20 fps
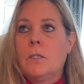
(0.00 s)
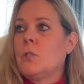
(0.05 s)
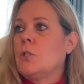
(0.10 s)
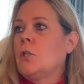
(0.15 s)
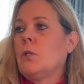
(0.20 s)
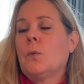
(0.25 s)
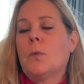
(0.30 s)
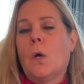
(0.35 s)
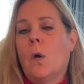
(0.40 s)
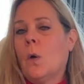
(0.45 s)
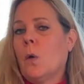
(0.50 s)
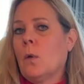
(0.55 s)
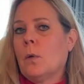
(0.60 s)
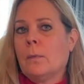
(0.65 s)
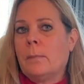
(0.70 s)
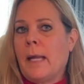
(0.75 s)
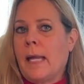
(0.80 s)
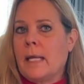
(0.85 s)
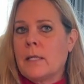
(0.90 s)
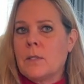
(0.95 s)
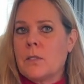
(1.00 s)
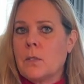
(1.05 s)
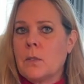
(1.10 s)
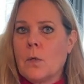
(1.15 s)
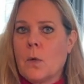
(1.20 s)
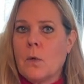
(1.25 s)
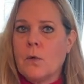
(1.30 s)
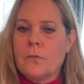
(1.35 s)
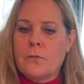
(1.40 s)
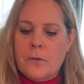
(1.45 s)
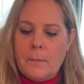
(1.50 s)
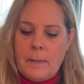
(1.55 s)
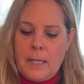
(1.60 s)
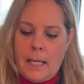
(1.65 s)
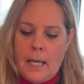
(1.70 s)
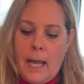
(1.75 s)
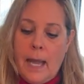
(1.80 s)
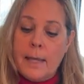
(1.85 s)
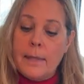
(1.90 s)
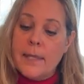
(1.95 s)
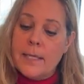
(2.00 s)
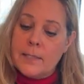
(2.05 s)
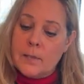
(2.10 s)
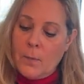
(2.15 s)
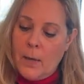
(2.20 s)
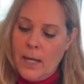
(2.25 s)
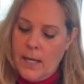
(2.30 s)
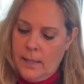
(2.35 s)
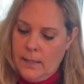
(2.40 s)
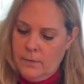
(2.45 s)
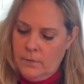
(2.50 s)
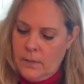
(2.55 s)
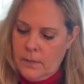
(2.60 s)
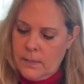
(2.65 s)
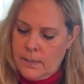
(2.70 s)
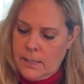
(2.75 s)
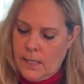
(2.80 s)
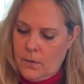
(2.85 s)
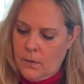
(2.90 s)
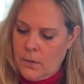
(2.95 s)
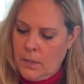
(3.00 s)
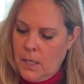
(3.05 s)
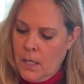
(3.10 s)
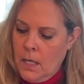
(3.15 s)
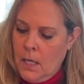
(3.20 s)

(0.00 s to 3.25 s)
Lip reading: Too cold, man. Too cold for me. That's why I live in the South.